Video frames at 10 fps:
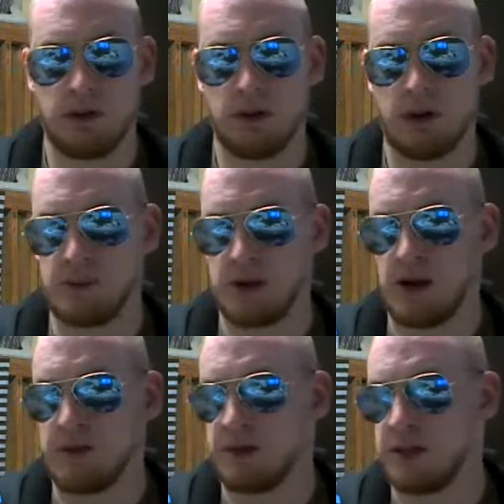I
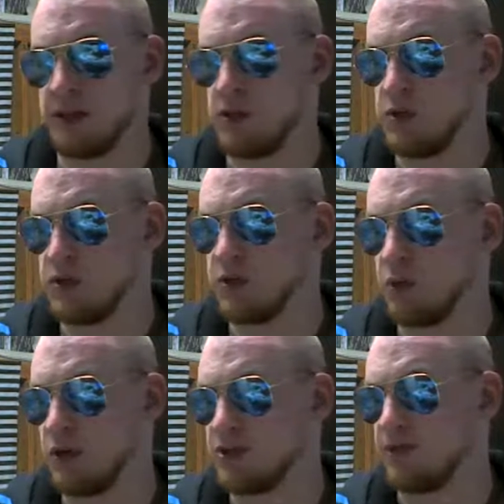mainly use
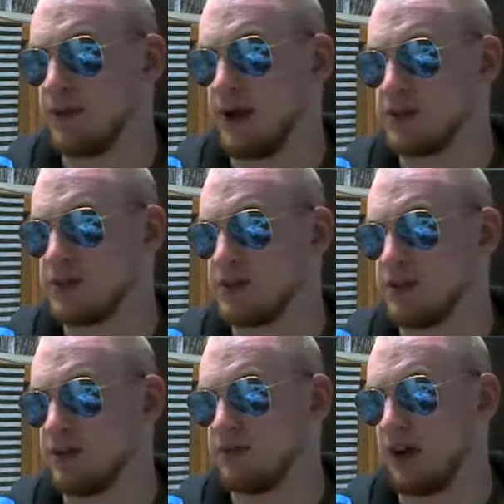Twitch for that
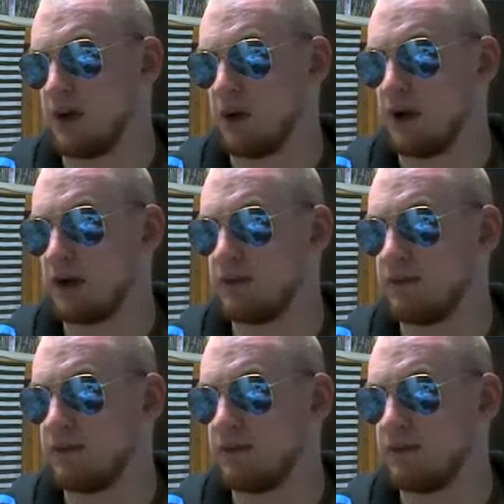stuff anyway.